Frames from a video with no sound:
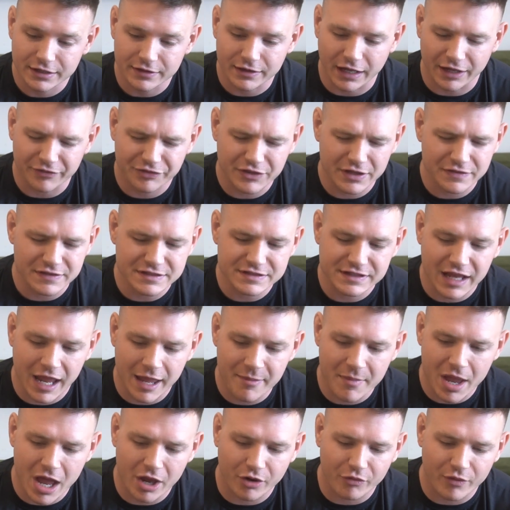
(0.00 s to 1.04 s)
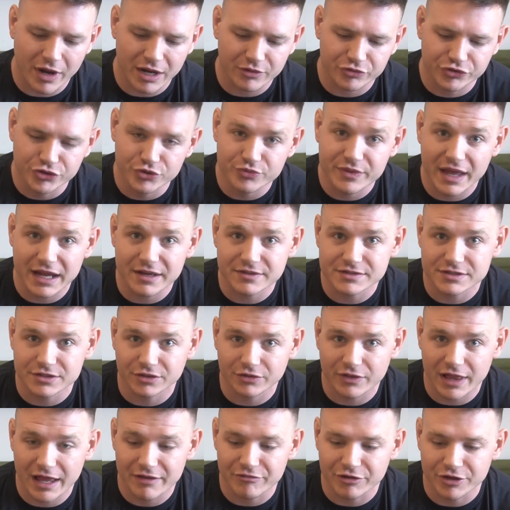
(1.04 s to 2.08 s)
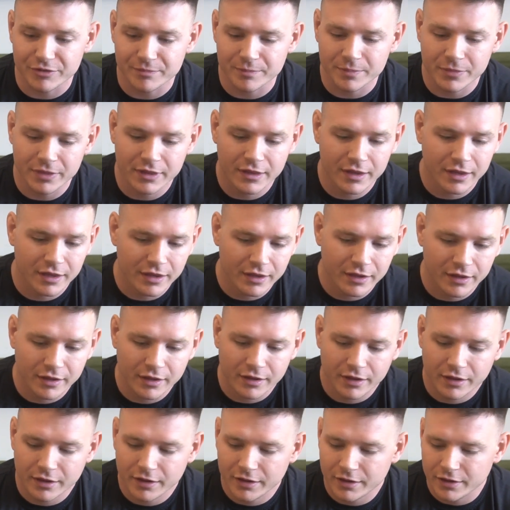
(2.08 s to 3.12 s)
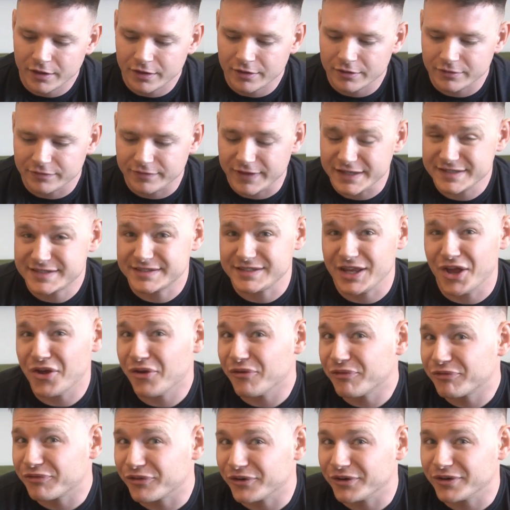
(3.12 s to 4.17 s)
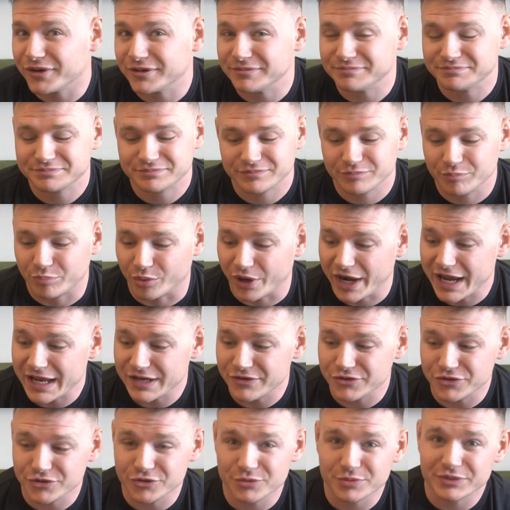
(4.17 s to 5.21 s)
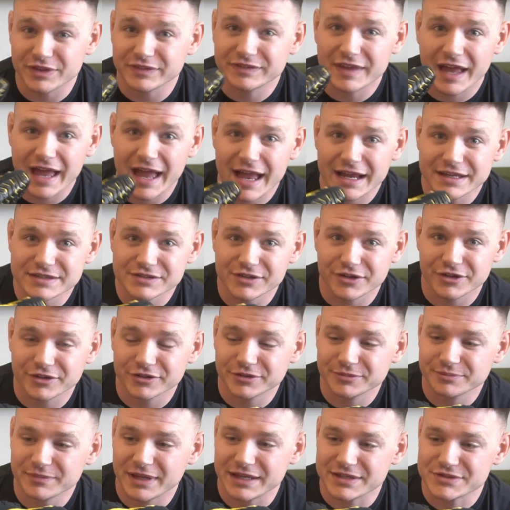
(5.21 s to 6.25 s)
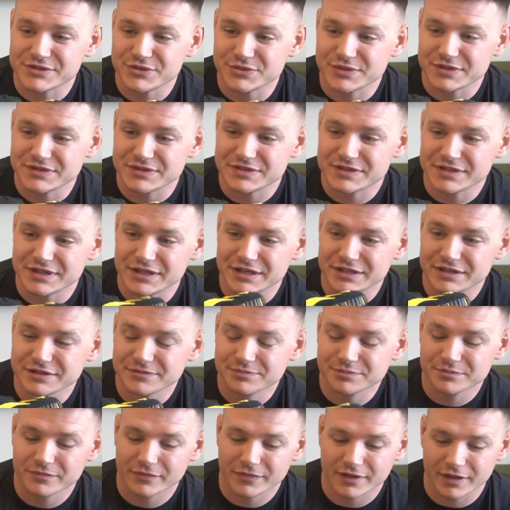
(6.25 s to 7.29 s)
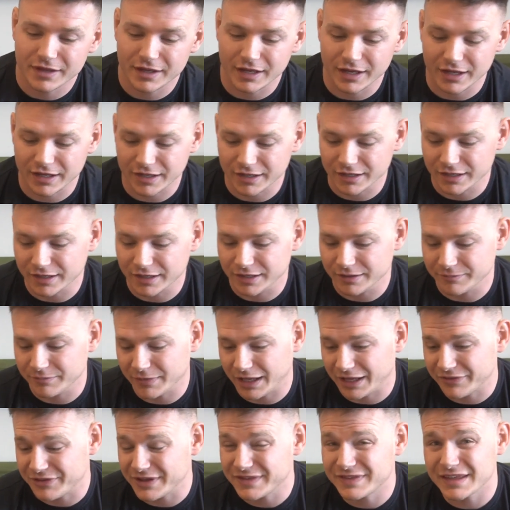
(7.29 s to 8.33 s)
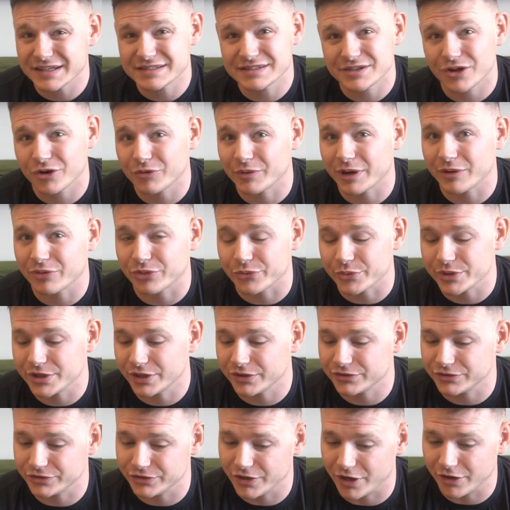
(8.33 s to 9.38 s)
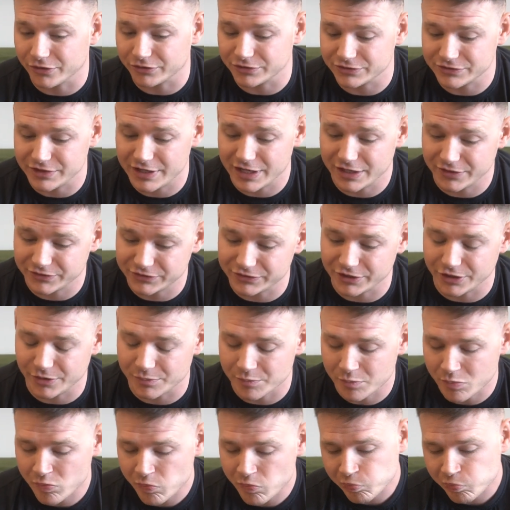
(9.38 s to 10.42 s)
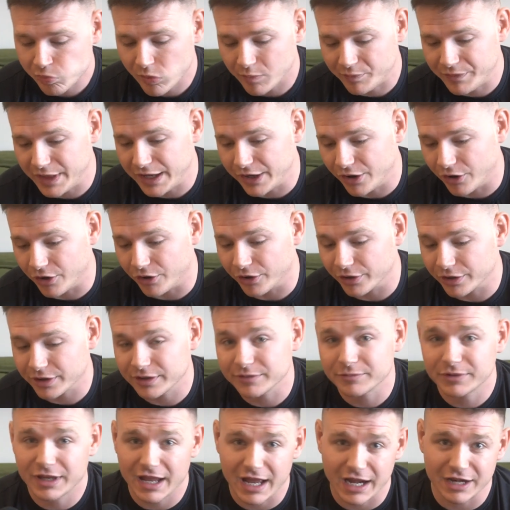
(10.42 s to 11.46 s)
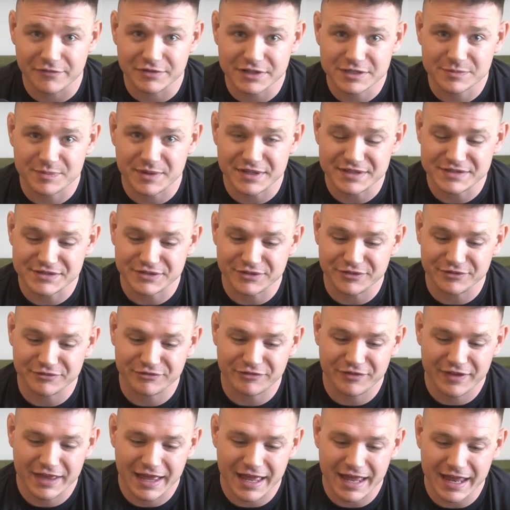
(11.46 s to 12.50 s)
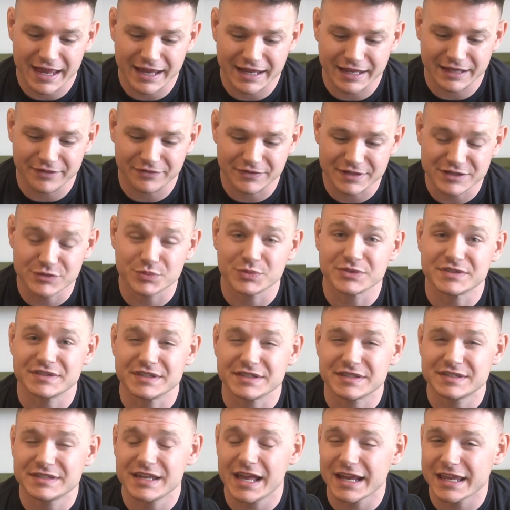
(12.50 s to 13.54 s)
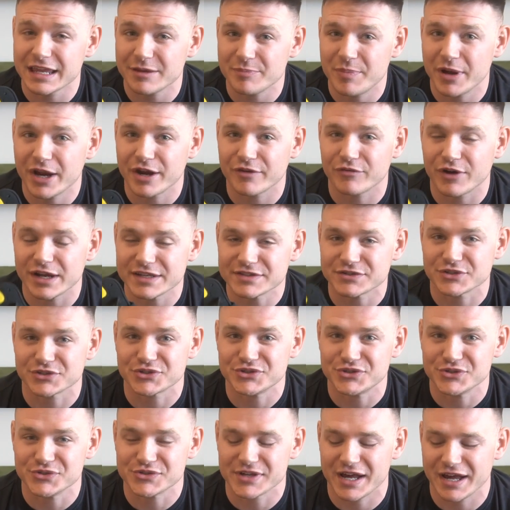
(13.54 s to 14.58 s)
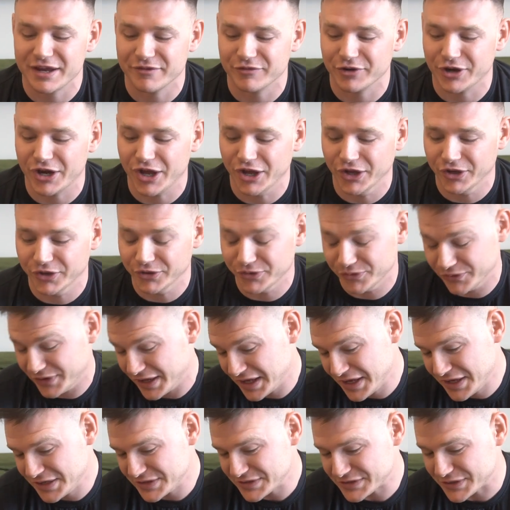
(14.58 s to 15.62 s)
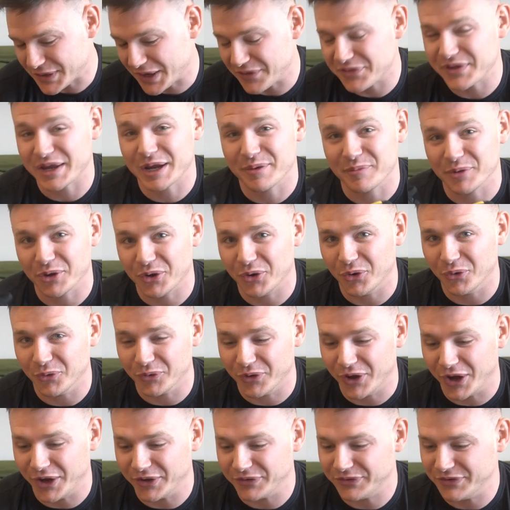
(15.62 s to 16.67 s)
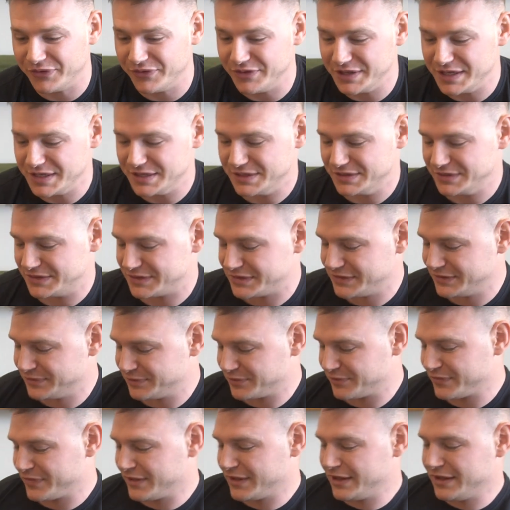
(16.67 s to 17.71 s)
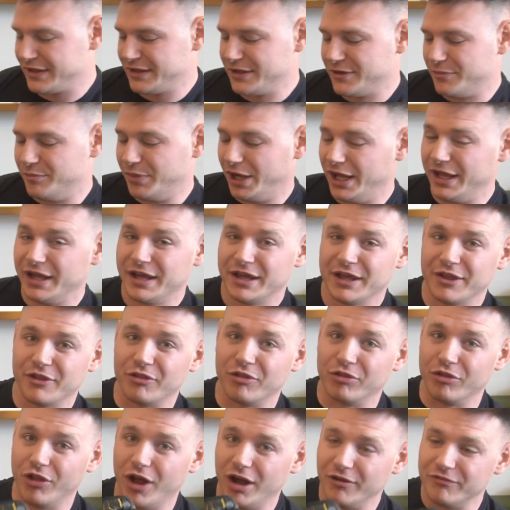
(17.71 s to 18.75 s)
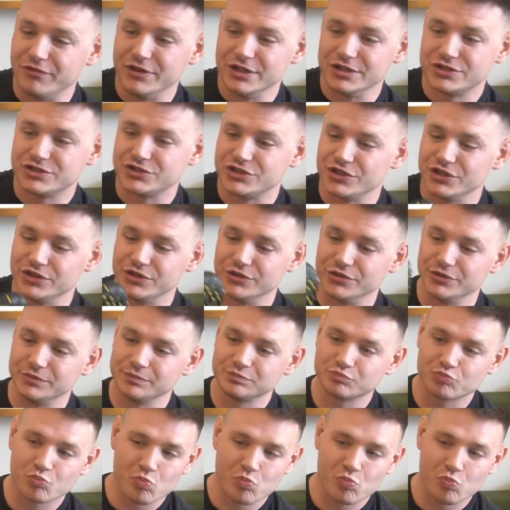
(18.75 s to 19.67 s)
I think these came out around 2011. They sell for brand new with the tags on them, as you can see. I think they sell around $300 now. So they are kind of expensive. And this was the second pair of wrestling shoes I ever owned. So I think I'm gonna hold on to these. But love this shoe.